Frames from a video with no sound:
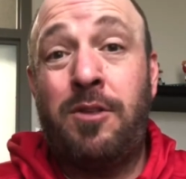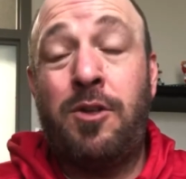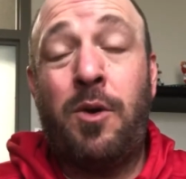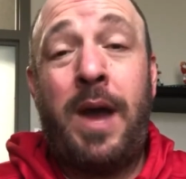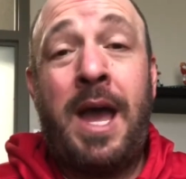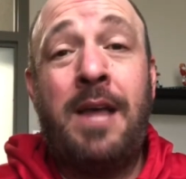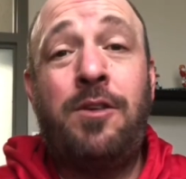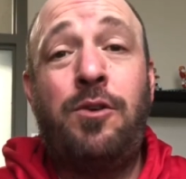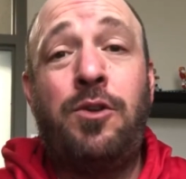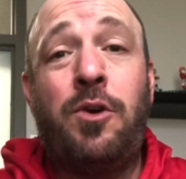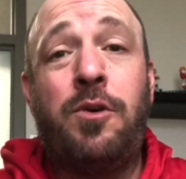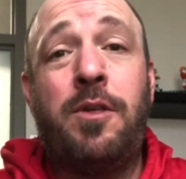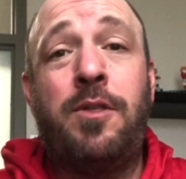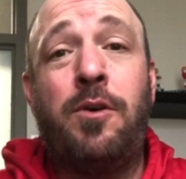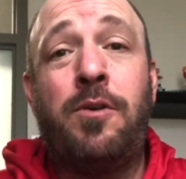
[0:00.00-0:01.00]
So as you
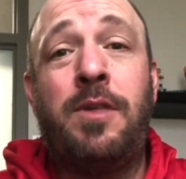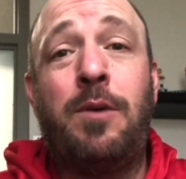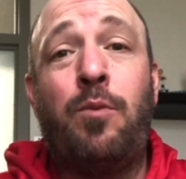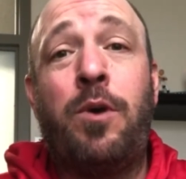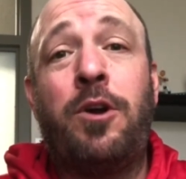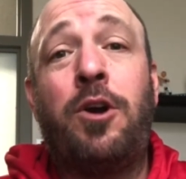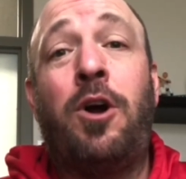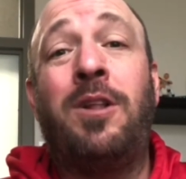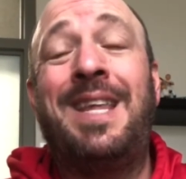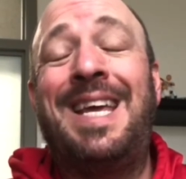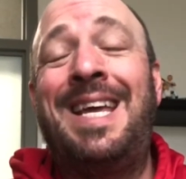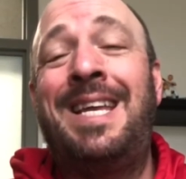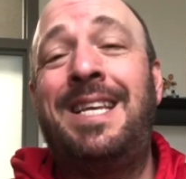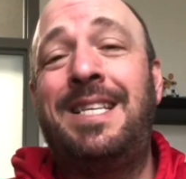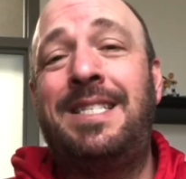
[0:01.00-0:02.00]
notice those, what are called
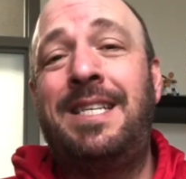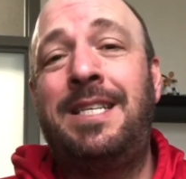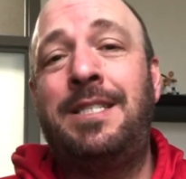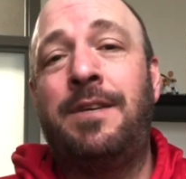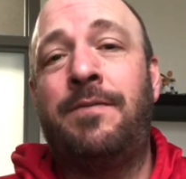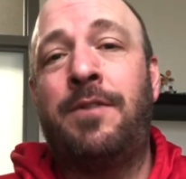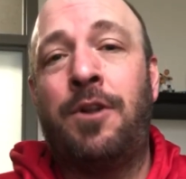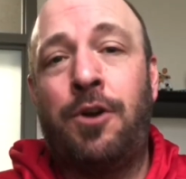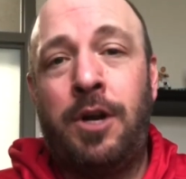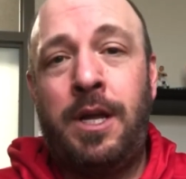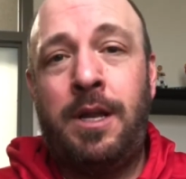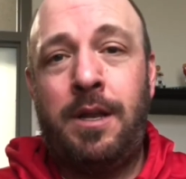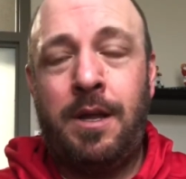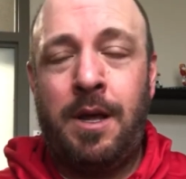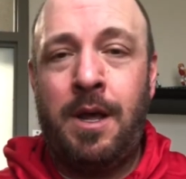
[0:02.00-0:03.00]
indices of
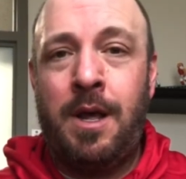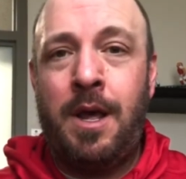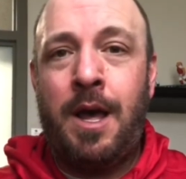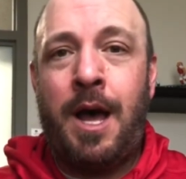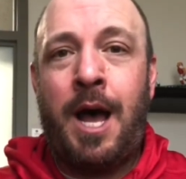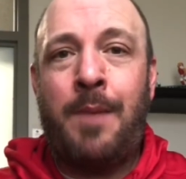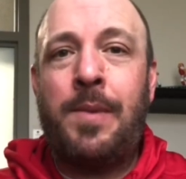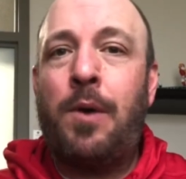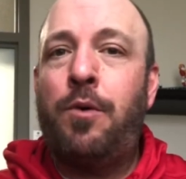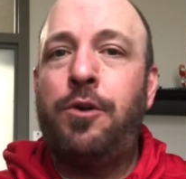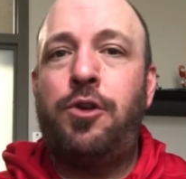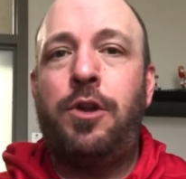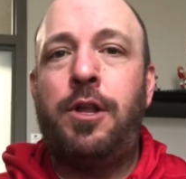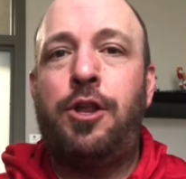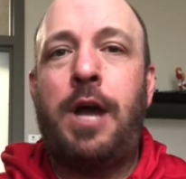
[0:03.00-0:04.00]
learning, I want
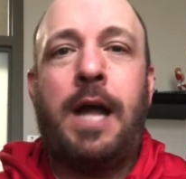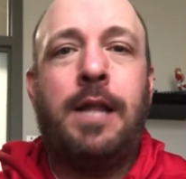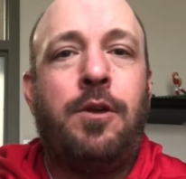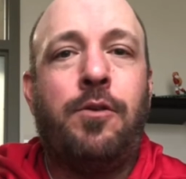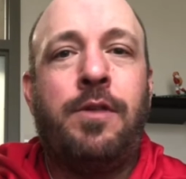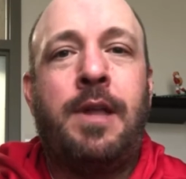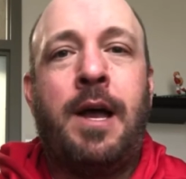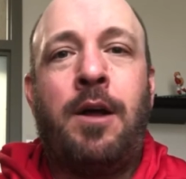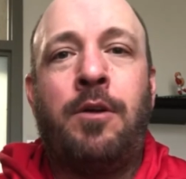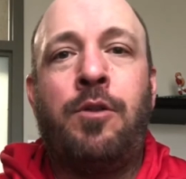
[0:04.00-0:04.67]
you to jot down.